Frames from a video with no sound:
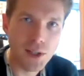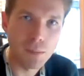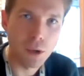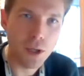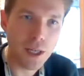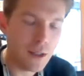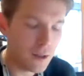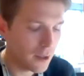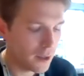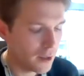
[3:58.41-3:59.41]
in the body.
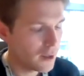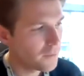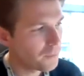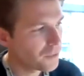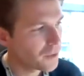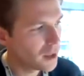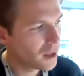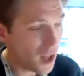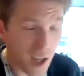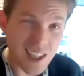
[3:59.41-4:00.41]

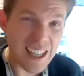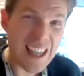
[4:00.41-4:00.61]
Lastly,